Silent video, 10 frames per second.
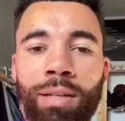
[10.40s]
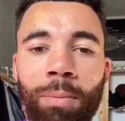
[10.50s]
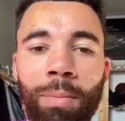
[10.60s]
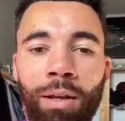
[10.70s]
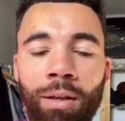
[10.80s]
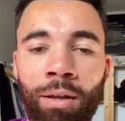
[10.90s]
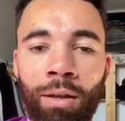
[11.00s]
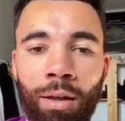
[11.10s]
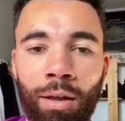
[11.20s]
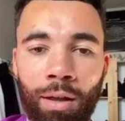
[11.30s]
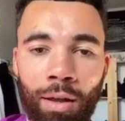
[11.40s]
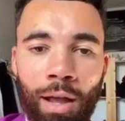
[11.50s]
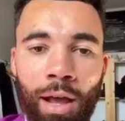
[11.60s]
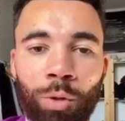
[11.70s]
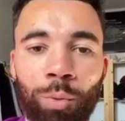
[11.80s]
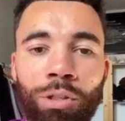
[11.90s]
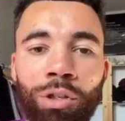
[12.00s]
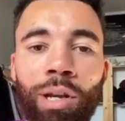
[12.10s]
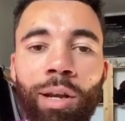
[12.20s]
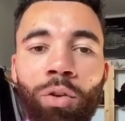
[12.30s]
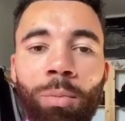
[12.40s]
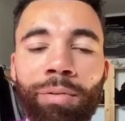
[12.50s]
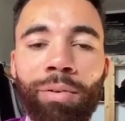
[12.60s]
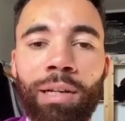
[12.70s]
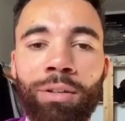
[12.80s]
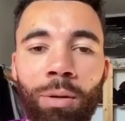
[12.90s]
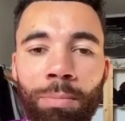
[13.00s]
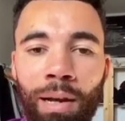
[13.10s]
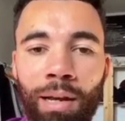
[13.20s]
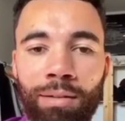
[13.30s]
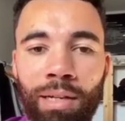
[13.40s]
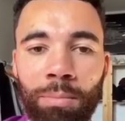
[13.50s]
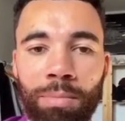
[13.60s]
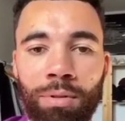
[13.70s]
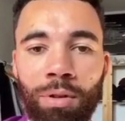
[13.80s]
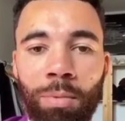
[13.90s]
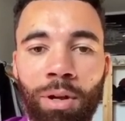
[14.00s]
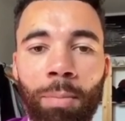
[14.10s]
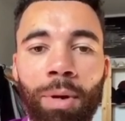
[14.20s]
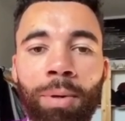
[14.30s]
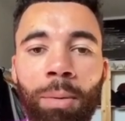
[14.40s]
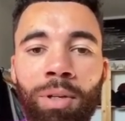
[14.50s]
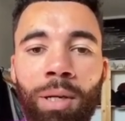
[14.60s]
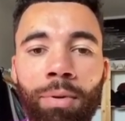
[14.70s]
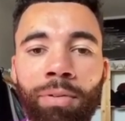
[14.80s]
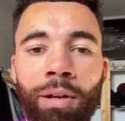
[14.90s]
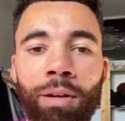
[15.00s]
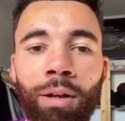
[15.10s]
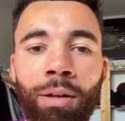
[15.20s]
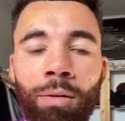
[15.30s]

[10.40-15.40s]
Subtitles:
Ham here. I just want to share with you my three top player tips on becoming a Premiership defender.